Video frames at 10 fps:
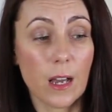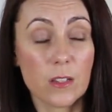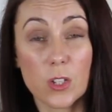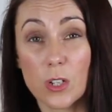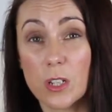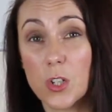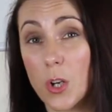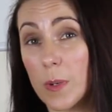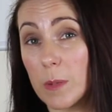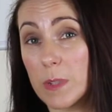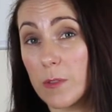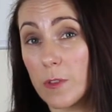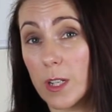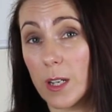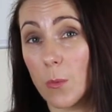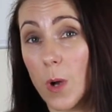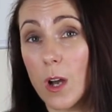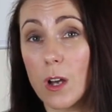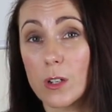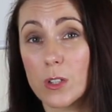started showing up differently at
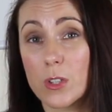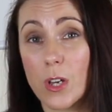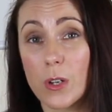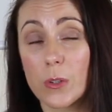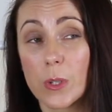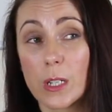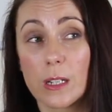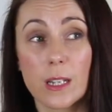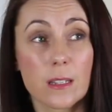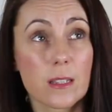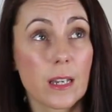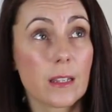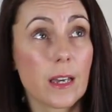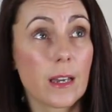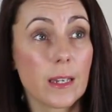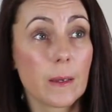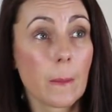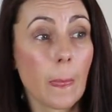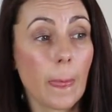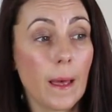work, so let's say
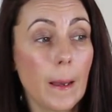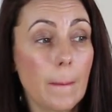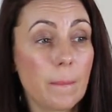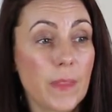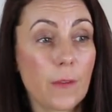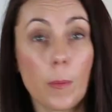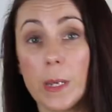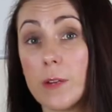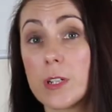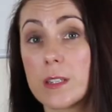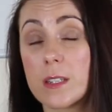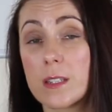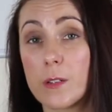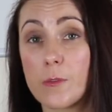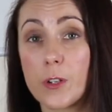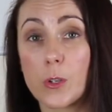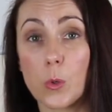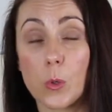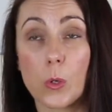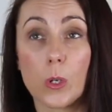their appearance is different,
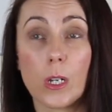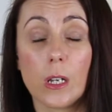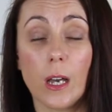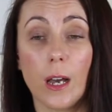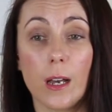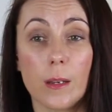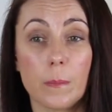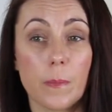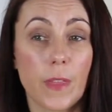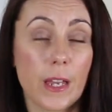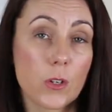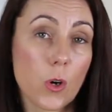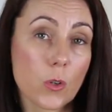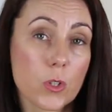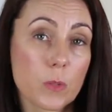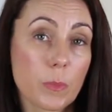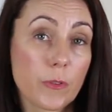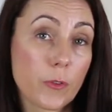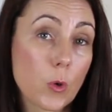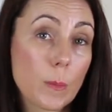or they're not
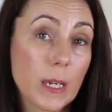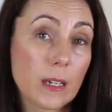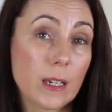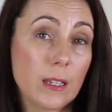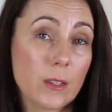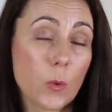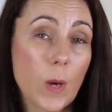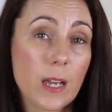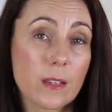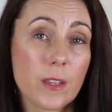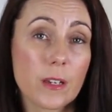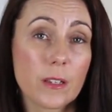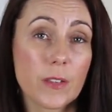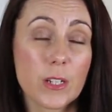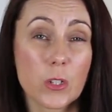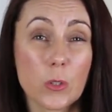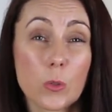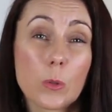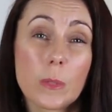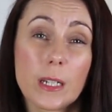performing in the way that they do
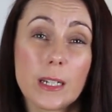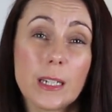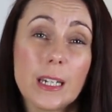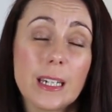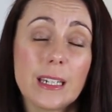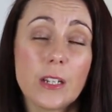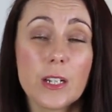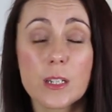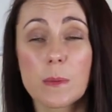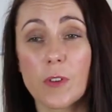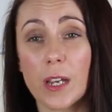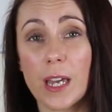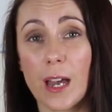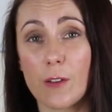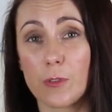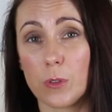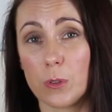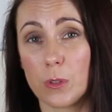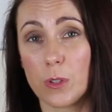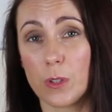normally, you need to be very
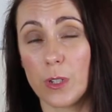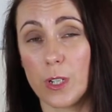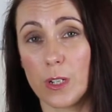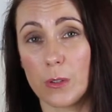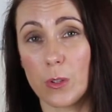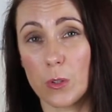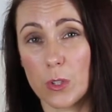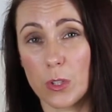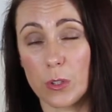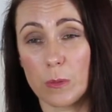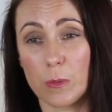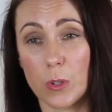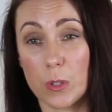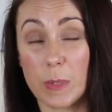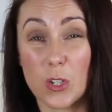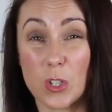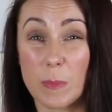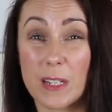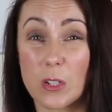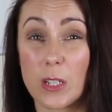careful, not to be
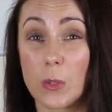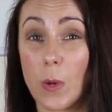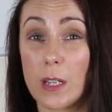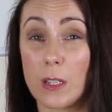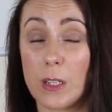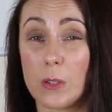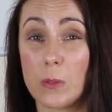judgmental in the way that